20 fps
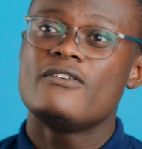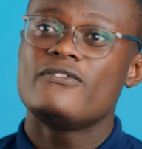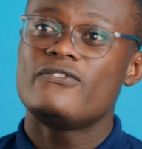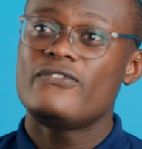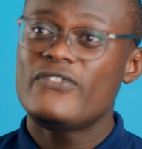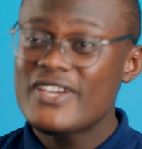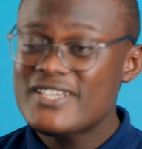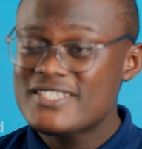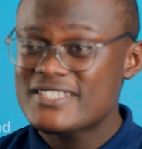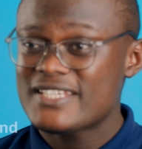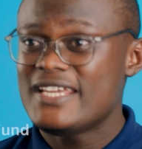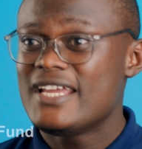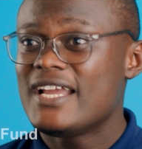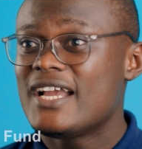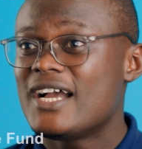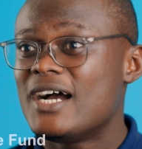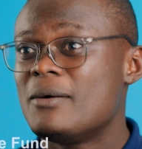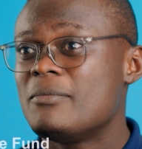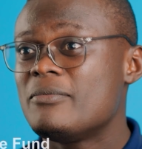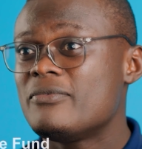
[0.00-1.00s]
Fixed
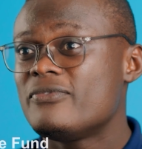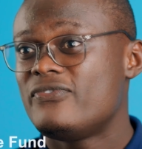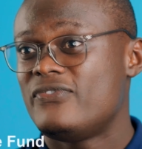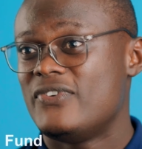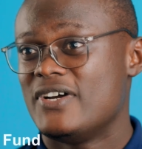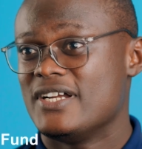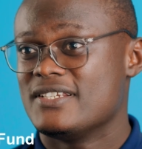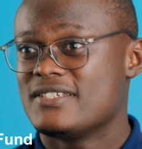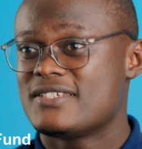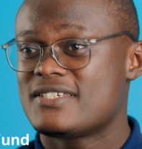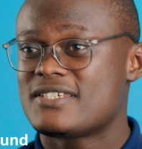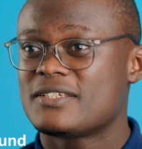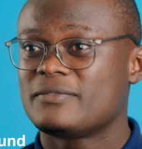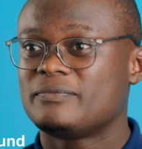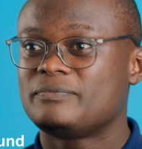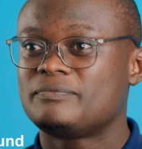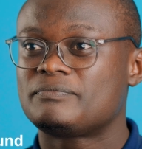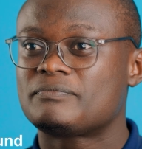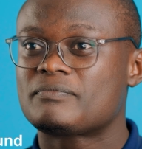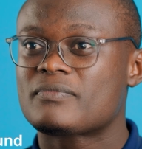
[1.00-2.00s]
income funds.
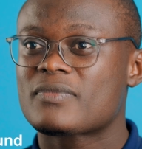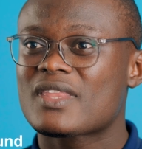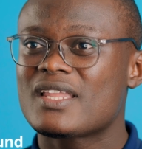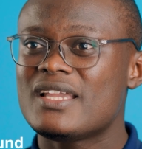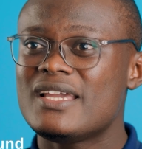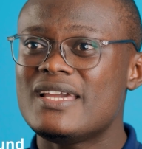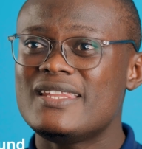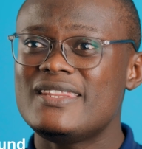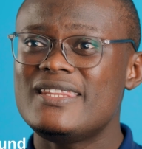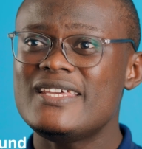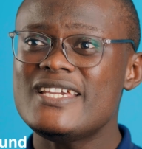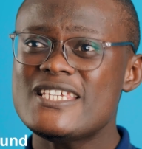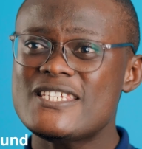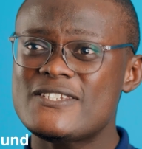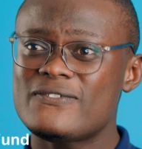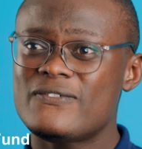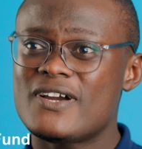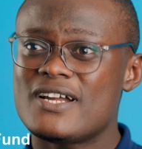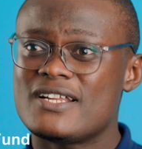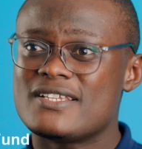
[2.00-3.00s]
These
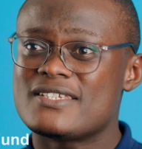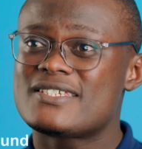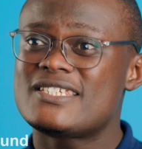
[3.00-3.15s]
funds